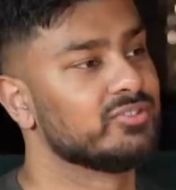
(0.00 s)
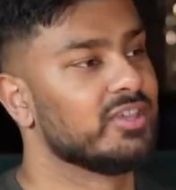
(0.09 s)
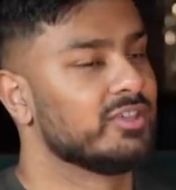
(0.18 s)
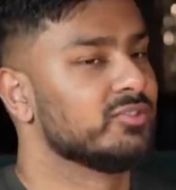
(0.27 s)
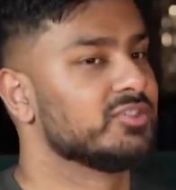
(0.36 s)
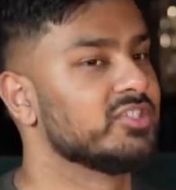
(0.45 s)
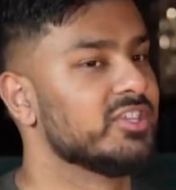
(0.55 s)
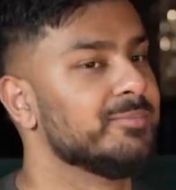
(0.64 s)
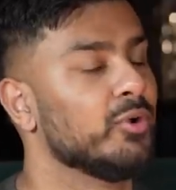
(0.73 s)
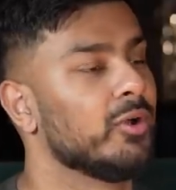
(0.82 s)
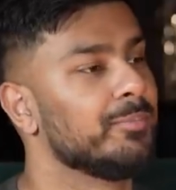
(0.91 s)
yeah. You essentially
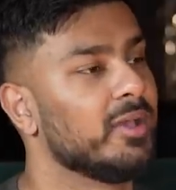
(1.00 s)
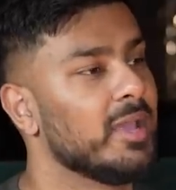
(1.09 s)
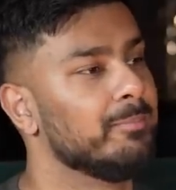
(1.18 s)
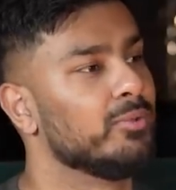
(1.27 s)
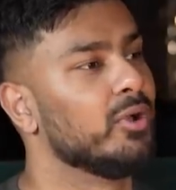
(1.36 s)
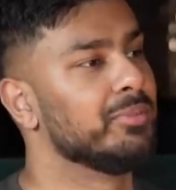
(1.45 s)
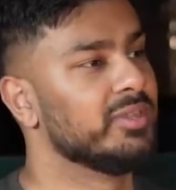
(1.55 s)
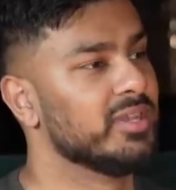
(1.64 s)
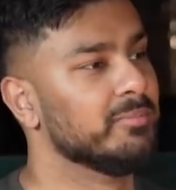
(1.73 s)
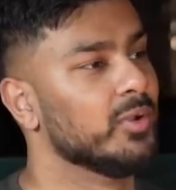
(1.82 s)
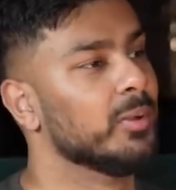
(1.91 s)
built up the hype, built up the
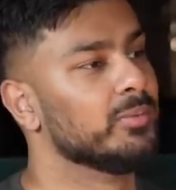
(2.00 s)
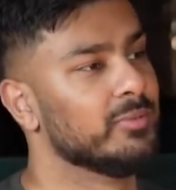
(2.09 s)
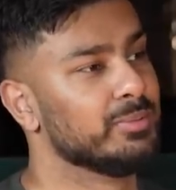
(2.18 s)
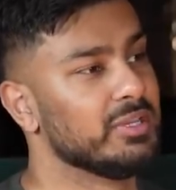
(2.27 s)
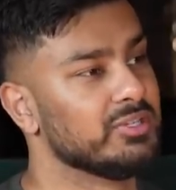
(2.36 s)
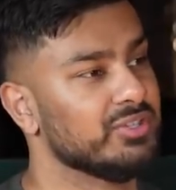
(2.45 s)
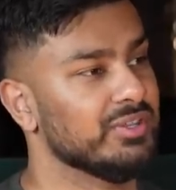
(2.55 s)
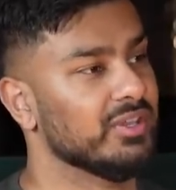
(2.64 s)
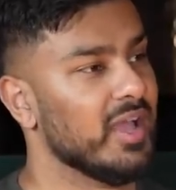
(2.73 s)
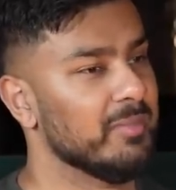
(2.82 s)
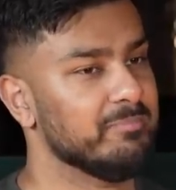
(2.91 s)
name, built up the reputation.
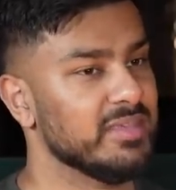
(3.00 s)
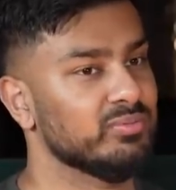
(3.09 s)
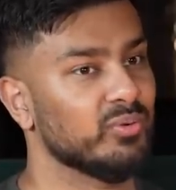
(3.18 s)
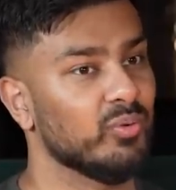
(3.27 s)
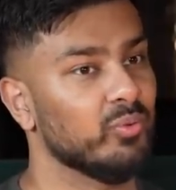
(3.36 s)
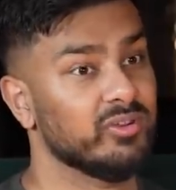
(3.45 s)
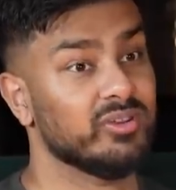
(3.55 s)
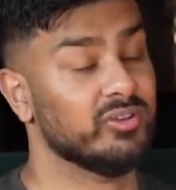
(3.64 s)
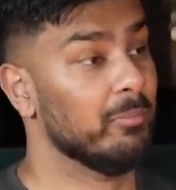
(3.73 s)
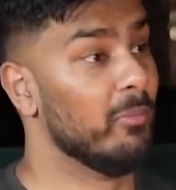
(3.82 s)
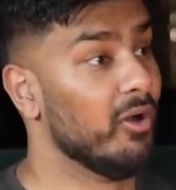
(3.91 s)
Yeah. people
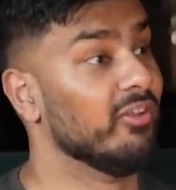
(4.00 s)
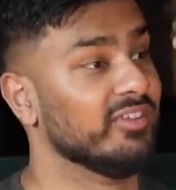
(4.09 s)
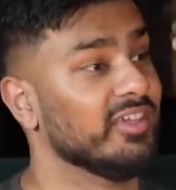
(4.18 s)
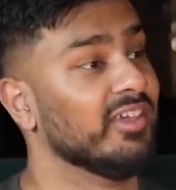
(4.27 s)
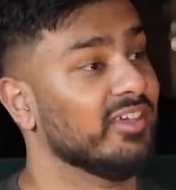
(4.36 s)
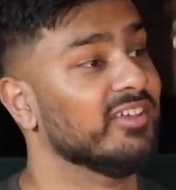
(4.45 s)
demanding it.